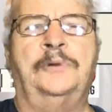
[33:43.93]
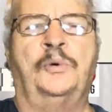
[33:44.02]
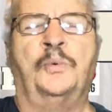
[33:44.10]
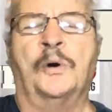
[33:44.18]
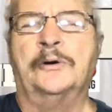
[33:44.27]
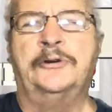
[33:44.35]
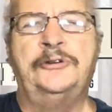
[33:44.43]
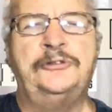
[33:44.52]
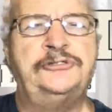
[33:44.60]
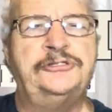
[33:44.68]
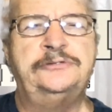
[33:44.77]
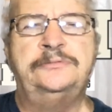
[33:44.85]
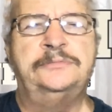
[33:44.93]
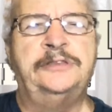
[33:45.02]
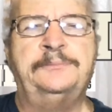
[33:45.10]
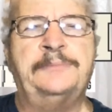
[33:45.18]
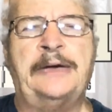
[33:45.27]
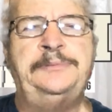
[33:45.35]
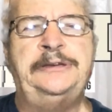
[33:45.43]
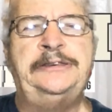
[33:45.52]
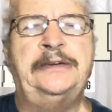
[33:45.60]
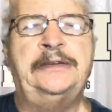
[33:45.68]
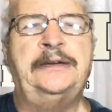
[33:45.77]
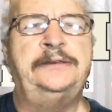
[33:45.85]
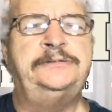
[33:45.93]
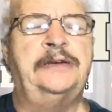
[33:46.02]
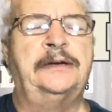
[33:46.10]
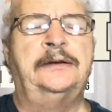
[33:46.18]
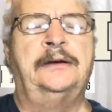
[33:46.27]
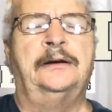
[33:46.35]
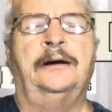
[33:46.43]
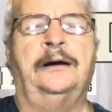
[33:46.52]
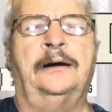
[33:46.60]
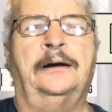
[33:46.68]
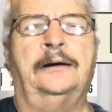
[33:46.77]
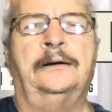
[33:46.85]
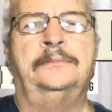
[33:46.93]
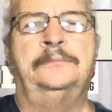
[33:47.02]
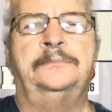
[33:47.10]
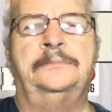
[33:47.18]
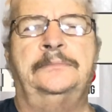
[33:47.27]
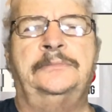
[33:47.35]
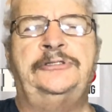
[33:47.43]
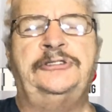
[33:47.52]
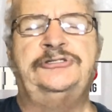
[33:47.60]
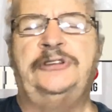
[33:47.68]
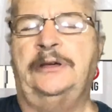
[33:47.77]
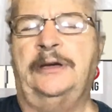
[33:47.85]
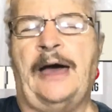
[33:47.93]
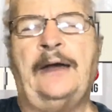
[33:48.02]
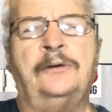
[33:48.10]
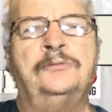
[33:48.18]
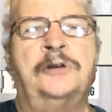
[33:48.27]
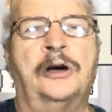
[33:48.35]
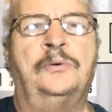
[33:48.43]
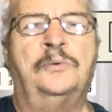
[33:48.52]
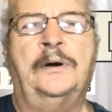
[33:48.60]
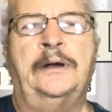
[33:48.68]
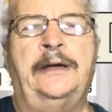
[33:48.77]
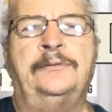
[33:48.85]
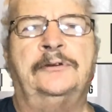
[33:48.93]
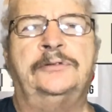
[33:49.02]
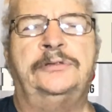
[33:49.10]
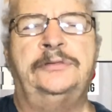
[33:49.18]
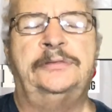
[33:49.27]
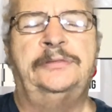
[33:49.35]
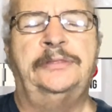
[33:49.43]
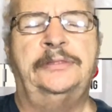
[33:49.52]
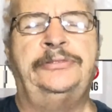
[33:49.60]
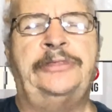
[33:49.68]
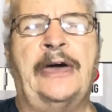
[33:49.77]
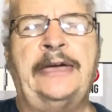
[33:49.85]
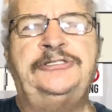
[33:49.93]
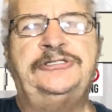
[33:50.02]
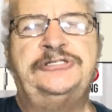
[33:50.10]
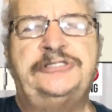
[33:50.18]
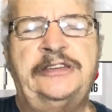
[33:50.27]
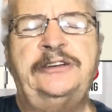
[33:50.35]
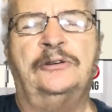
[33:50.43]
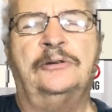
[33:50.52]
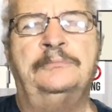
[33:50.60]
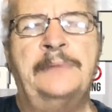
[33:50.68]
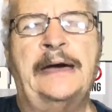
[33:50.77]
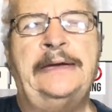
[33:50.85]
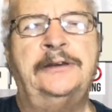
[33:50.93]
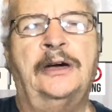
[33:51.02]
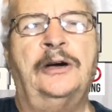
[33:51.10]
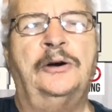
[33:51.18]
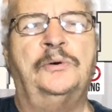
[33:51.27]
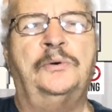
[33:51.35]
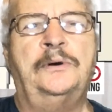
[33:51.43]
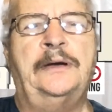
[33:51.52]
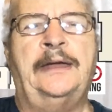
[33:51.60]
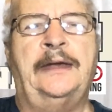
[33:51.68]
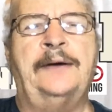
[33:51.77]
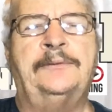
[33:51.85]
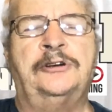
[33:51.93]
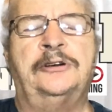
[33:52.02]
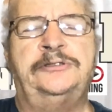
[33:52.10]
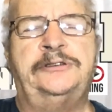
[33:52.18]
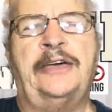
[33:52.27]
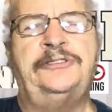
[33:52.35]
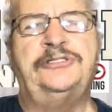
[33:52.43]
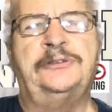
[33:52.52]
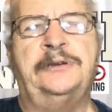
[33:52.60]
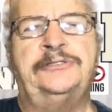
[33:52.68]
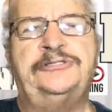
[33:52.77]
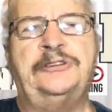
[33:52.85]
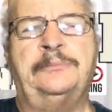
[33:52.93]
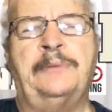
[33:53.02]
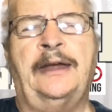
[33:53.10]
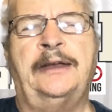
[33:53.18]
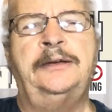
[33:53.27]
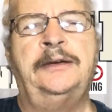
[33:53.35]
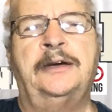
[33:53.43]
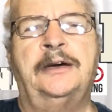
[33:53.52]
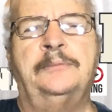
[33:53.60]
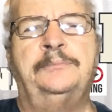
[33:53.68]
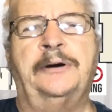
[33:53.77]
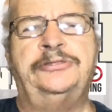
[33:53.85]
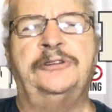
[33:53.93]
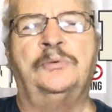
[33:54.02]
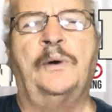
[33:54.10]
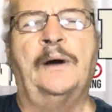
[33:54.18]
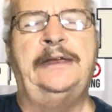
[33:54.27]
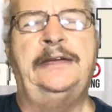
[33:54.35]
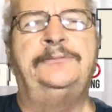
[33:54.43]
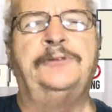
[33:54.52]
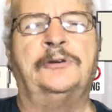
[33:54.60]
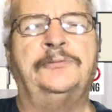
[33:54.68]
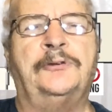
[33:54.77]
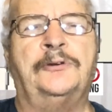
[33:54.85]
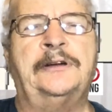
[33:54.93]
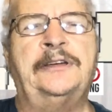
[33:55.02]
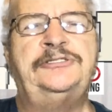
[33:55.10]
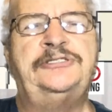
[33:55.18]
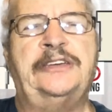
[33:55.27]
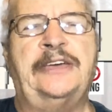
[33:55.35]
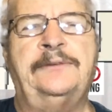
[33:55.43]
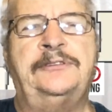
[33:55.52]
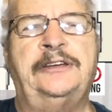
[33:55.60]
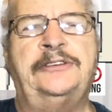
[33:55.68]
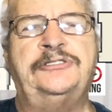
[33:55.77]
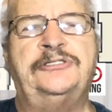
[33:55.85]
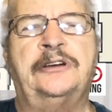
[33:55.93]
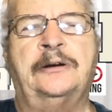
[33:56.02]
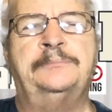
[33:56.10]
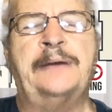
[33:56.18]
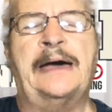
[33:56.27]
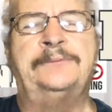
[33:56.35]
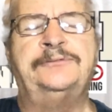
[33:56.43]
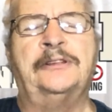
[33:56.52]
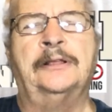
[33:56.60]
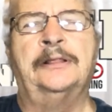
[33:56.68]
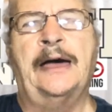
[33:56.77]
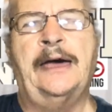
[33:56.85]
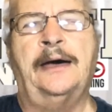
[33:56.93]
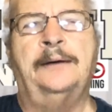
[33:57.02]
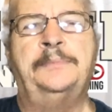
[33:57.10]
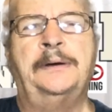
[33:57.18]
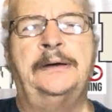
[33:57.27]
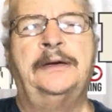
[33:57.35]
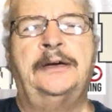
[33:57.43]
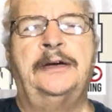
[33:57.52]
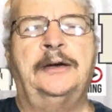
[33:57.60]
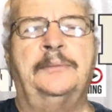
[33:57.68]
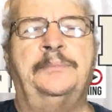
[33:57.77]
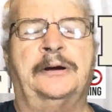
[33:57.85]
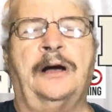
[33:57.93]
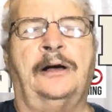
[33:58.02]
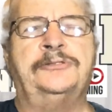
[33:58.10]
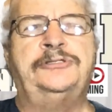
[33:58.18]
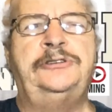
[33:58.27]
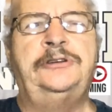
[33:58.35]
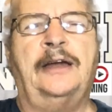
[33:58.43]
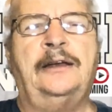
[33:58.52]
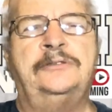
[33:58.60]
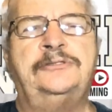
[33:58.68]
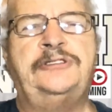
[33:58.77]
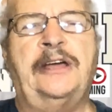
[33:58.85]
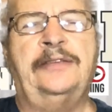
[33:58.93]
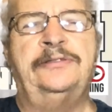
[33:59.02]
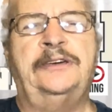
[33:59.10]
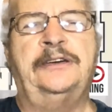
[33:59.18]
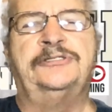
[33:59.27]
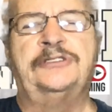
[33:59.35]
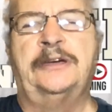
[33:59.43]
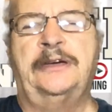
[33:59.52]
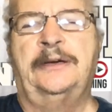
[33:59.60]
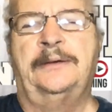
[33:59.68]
workers that maybe did it, just, I don't know, whatever. They still may know and have a good case against somebody, but they're waiting for forensic evidence to come back from the lab, because you got to understand this.